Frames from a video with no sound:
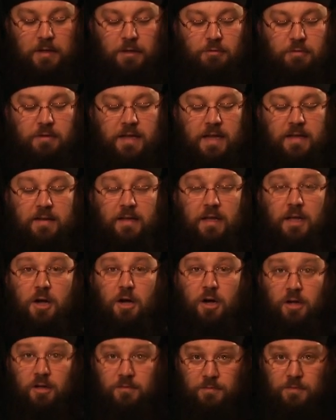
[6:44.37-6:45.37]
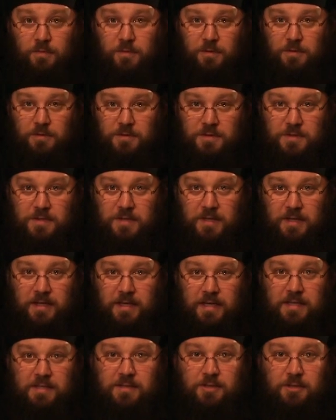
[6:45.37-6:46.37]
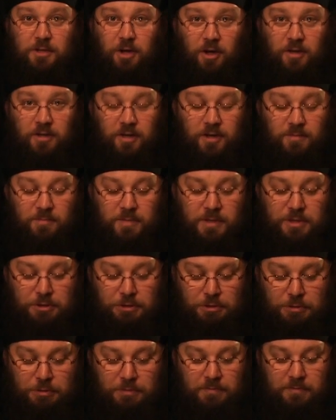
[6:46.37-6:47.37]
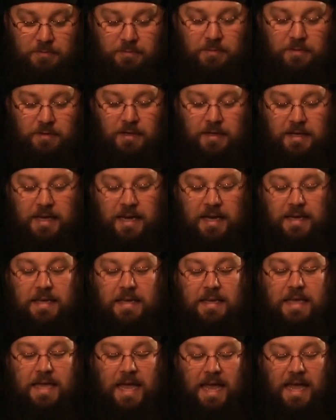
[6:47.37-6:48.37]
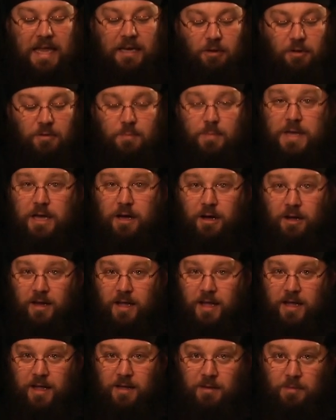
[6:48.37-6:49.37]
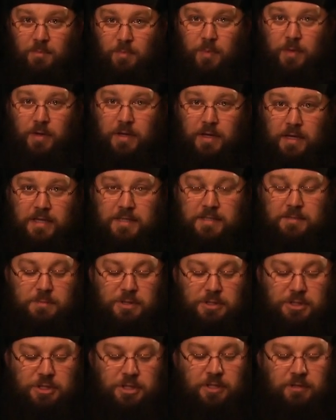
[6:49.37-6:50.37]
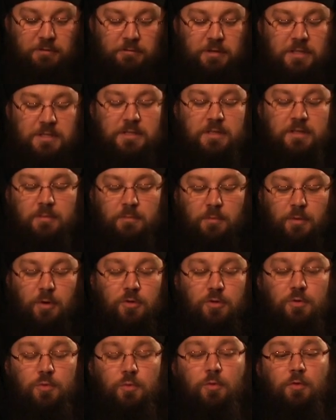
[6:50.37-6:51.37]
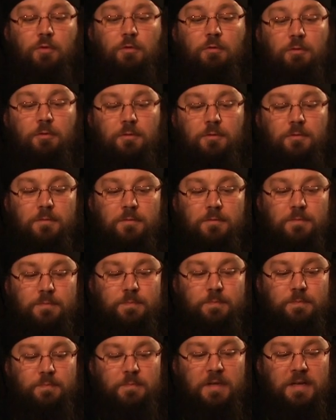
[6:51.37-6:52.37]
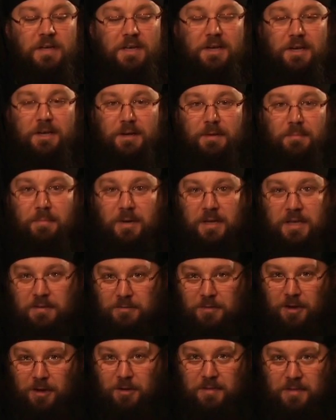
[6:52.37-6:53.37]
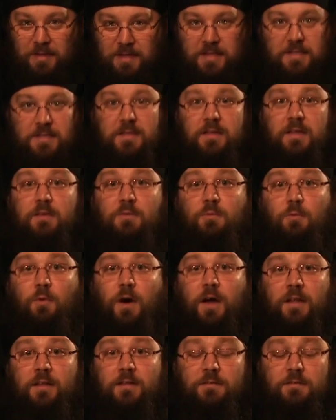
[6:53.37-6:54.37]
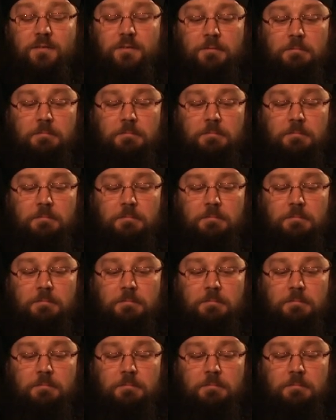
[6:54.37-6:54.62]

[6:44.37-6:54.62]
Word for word: Creating converts is not our mission, and it cannot be our aim as missionaries in the modern world. But if not this, then what?